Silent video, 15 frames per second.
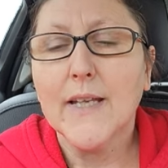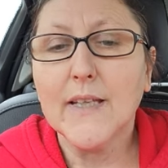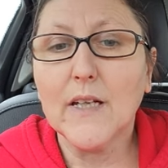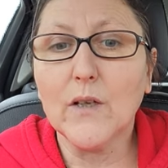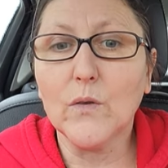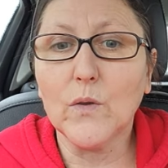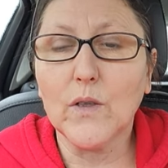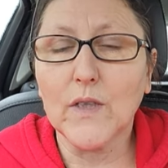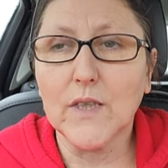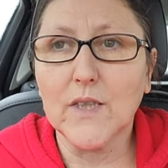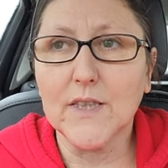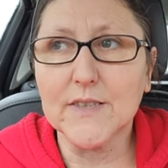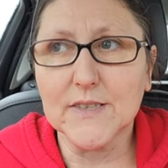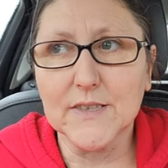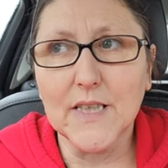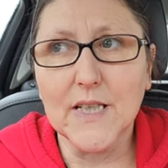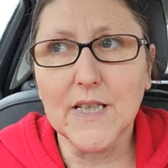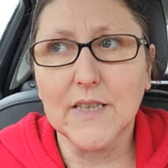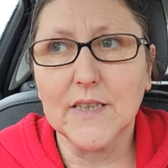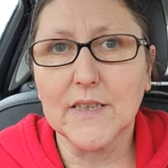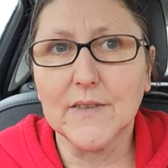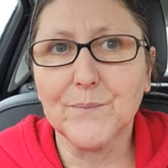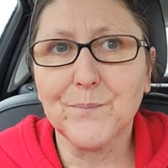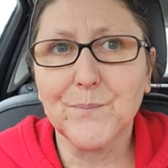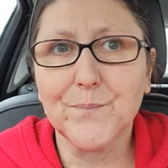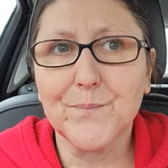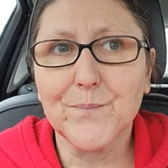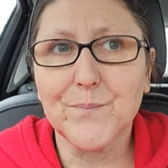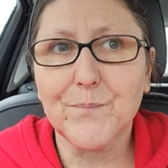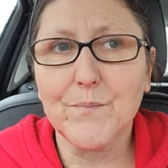Now last night
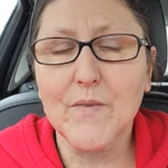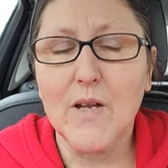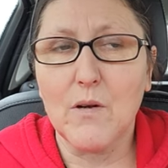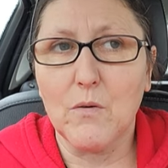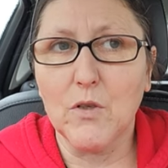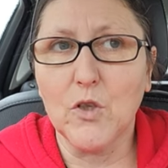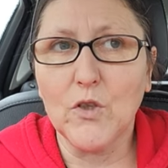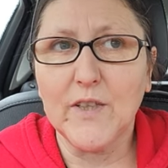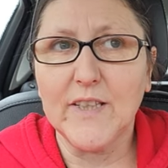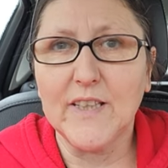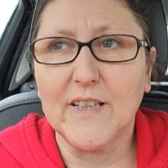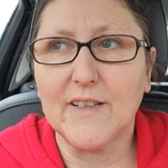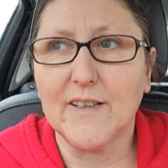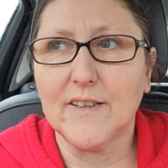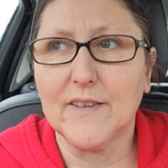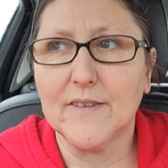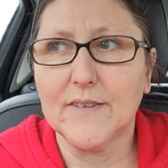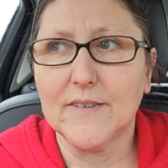I was looking at